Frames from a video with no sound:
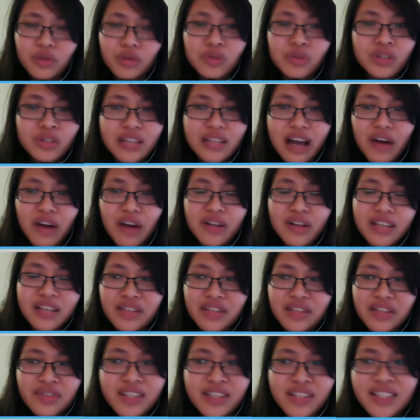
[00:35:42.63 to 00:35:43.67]
on-site
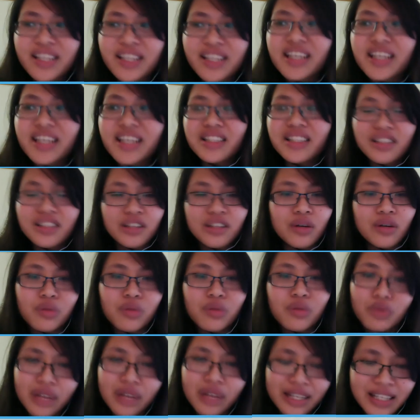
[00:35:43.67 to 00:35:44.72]
visits, go
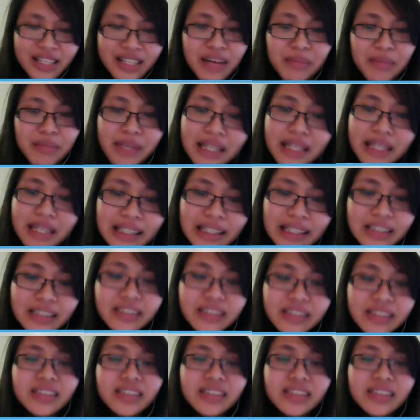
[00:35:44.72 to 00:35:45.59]
attend meetings,